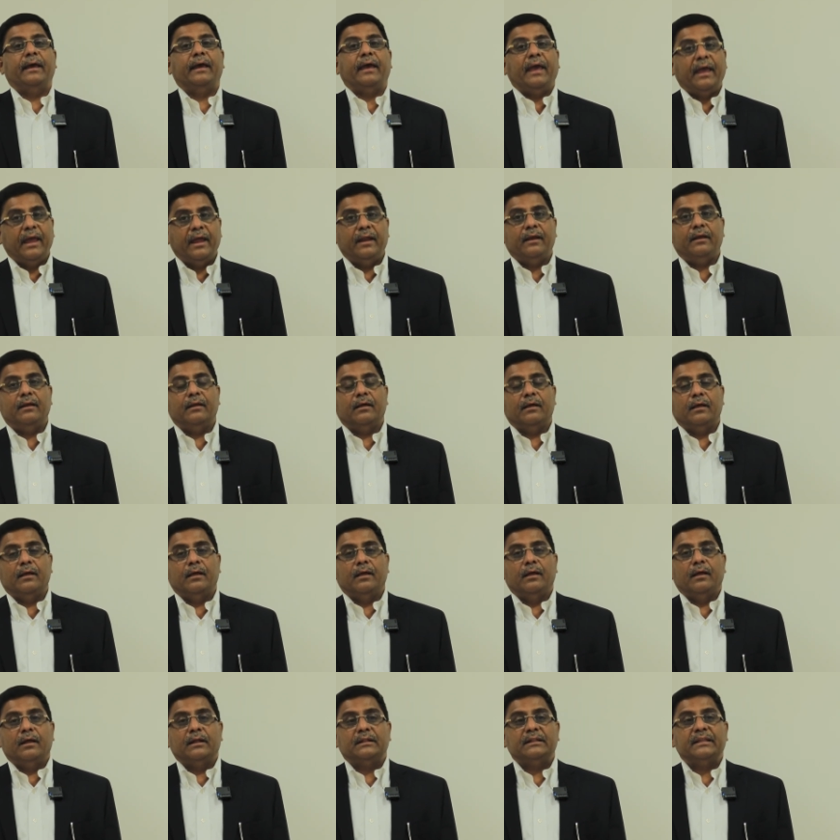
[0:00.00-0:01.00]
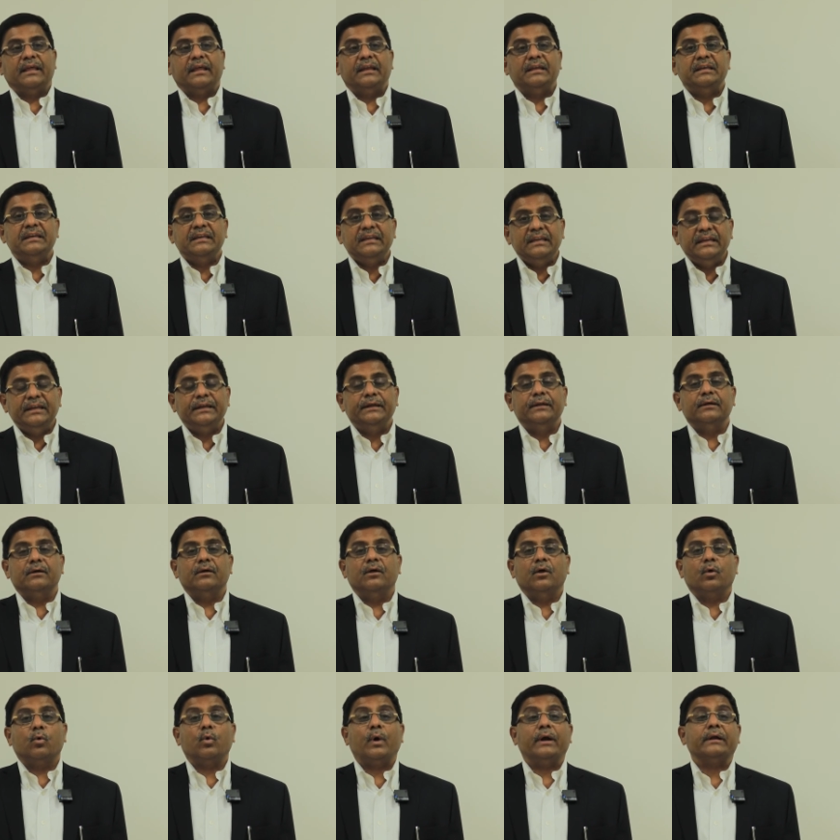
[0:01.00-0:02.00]
and they need
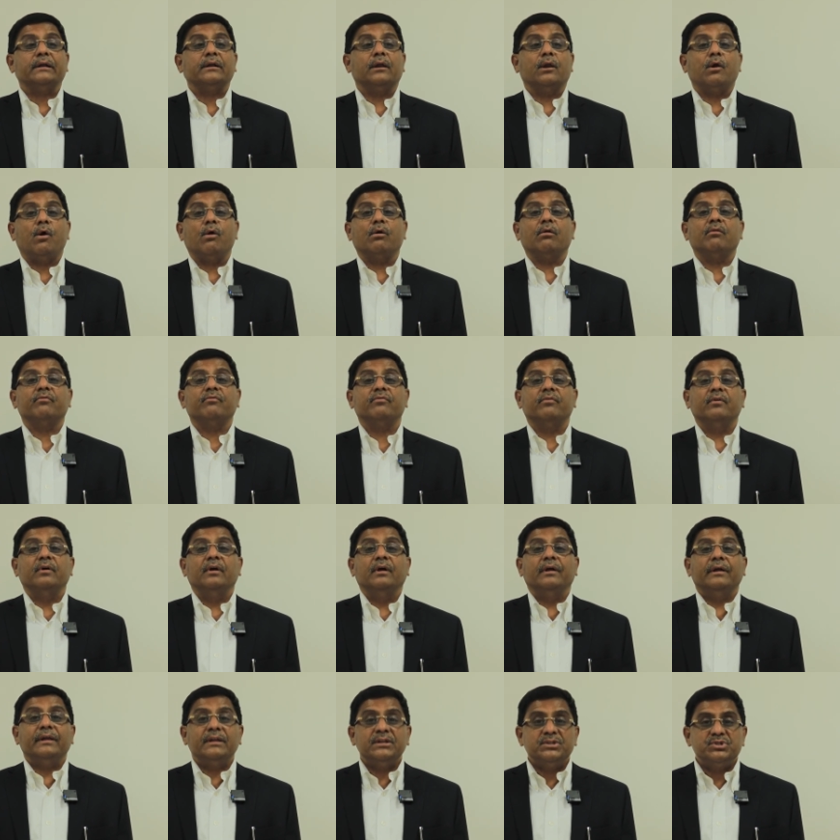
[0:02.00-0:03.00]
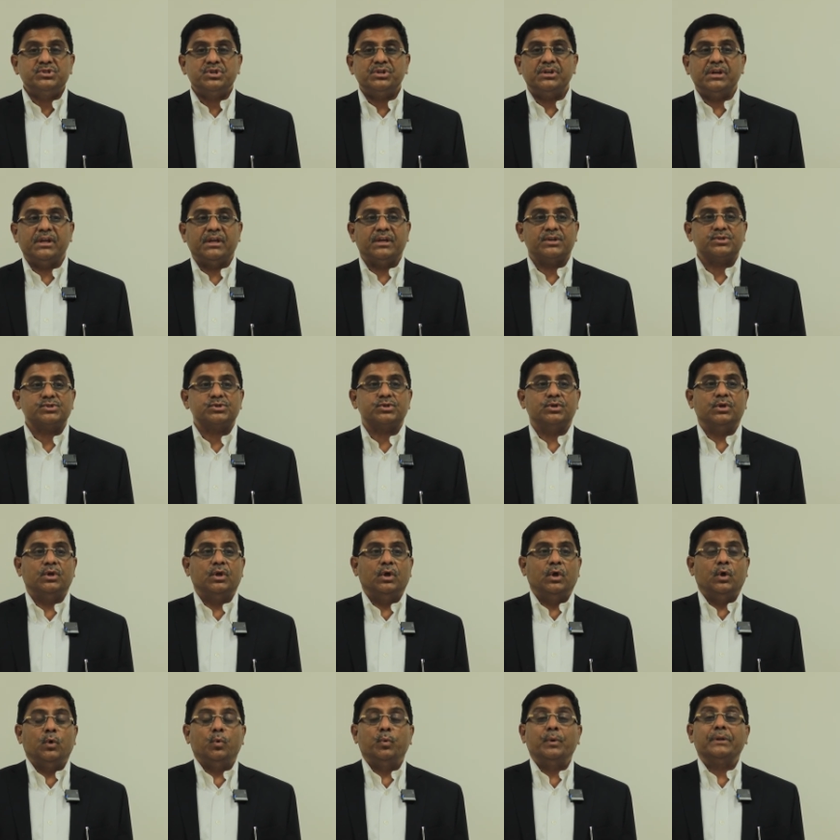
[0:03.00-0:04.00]
quite a lot of engineers
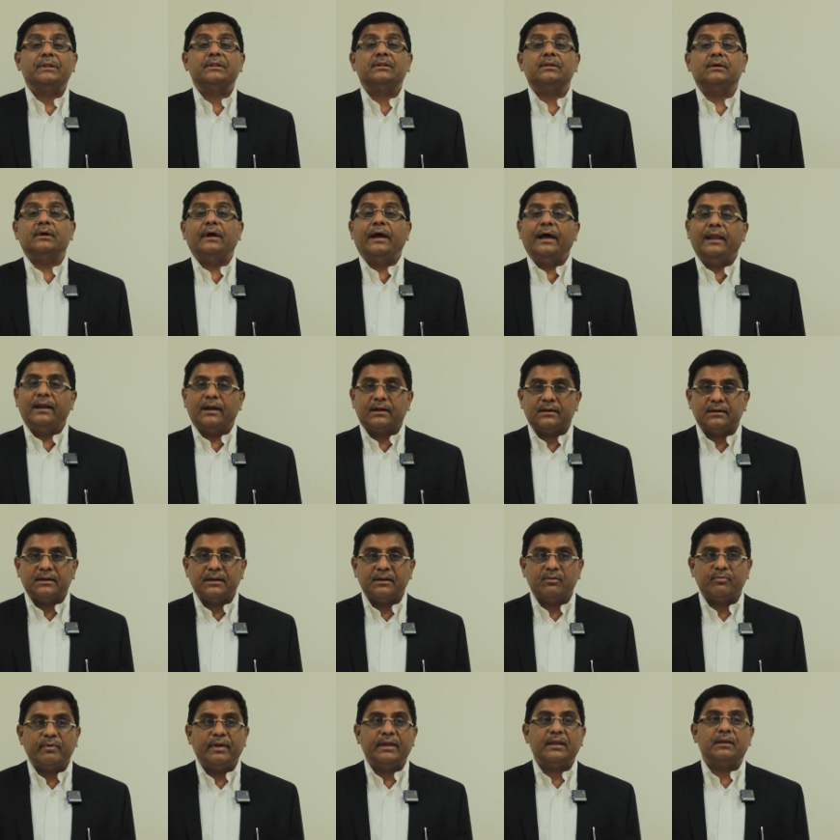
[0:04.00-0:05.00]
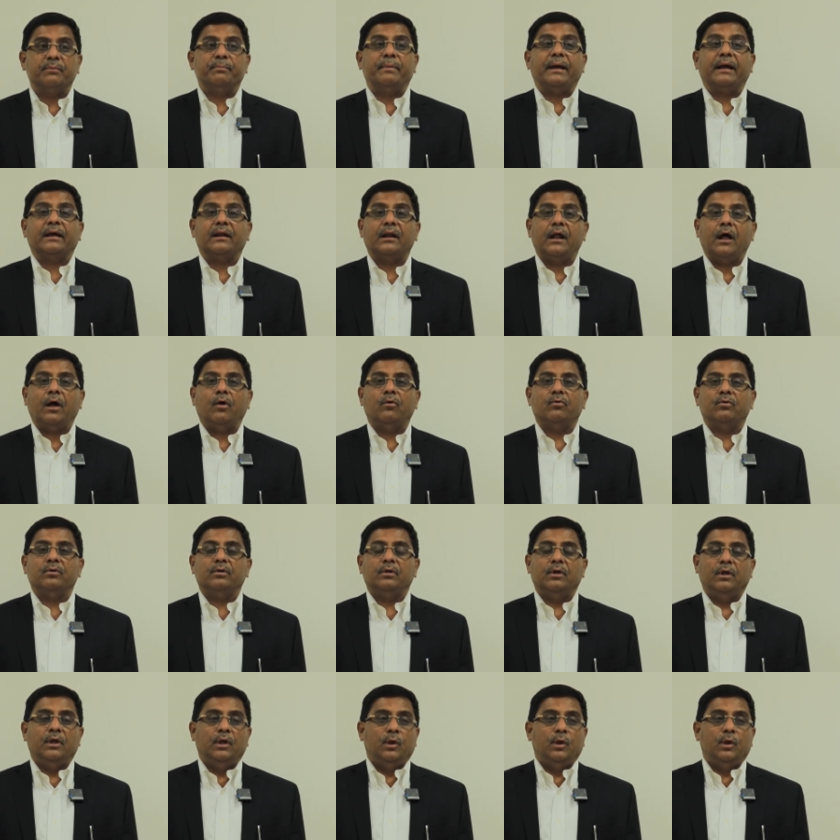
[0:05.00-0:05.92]
with electric vehicle background,